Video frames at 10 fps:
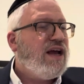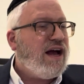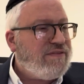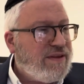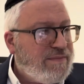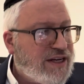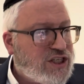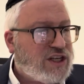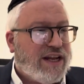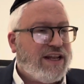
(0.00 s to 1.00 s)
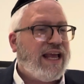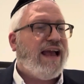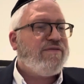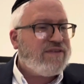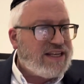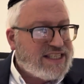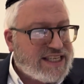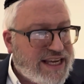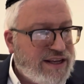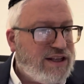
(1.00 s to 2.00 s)
of the Mishkan. Every
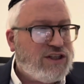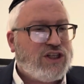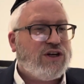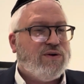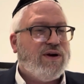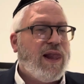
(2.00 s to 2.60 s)
single Jew.